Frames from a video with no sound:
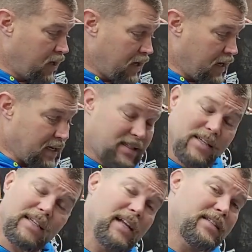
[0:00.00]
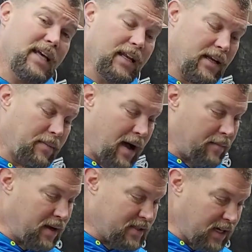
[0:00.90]
And I just kind of set it there behind
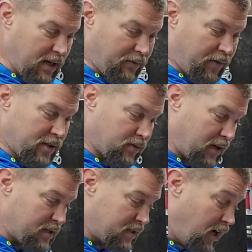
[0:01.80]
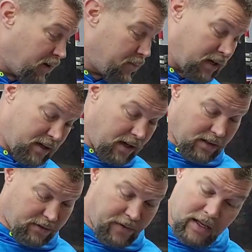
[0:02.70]
my seat. It fits really snug, but it
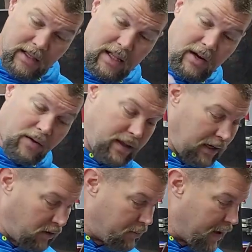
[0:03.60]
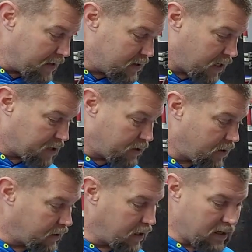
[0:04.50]
does fit in there on that little back section
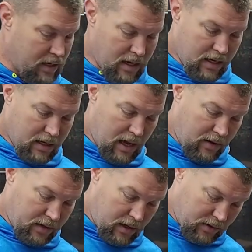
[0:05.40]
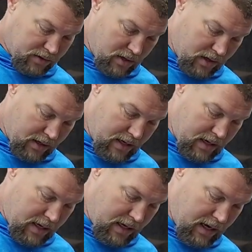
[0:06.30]
right there. Now in the other truck,
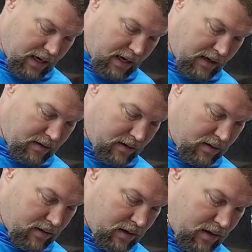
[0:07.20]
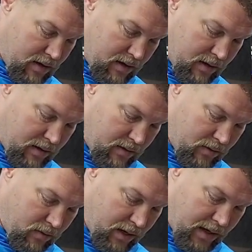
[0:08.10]
it had,
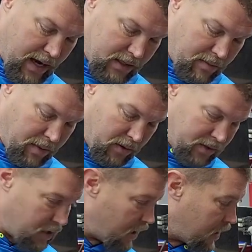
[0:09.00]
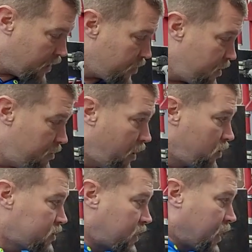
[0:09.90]
where it actually bolted in, it had 3
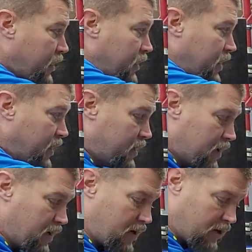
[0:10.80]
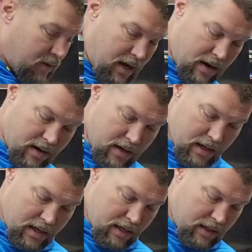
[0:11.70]
bolts that held it in, there, and there.
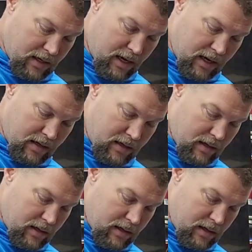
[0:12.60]
And it had